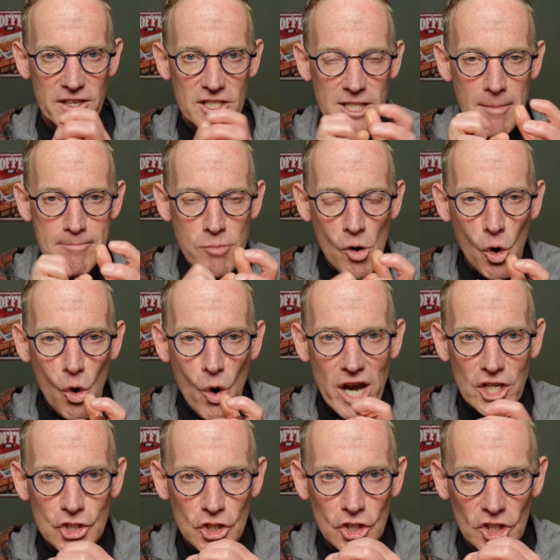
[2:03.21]
this
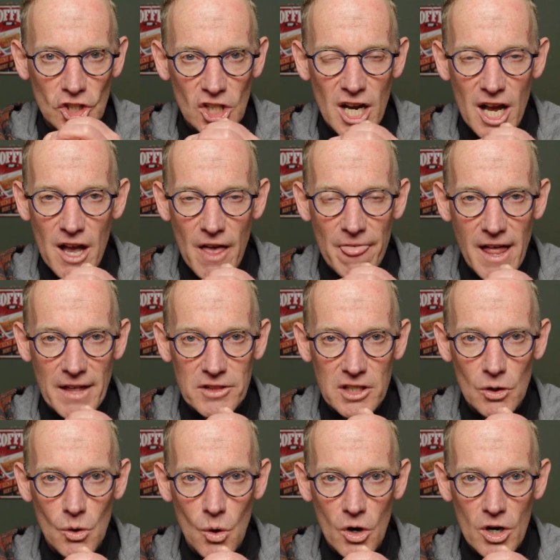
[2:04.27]
pressure that the
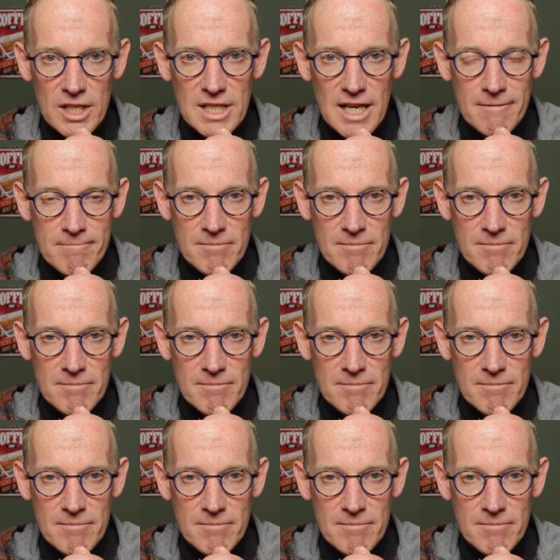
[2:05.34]
Lord,